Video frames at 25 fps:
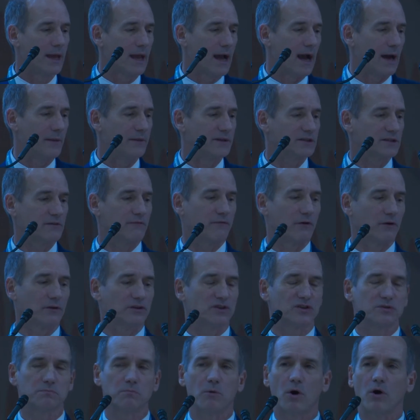And this is a fairly
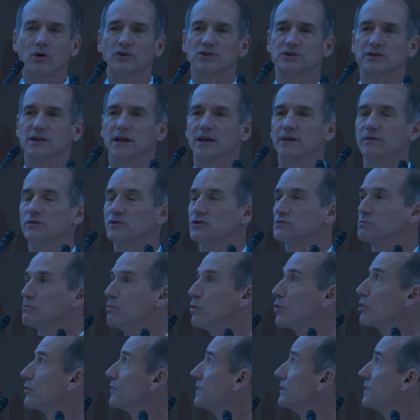small study, and there's more of